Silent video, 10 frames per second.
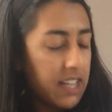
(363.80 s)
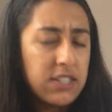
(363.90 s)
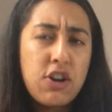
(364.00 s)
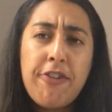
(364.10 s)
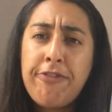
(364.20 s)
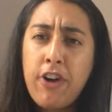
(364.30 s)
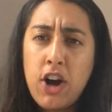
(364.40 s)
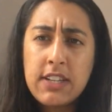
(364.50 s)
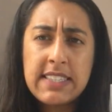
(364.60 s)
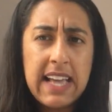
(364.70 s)
It's got
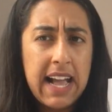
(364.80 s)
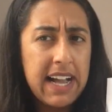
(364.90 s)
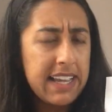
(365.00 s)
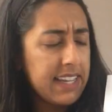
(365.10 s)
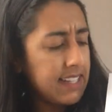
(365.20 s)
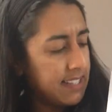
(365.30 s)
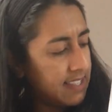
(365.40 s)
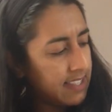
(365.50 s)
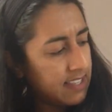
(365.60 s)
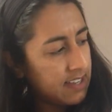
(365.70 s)
4
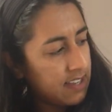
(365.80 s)
sides,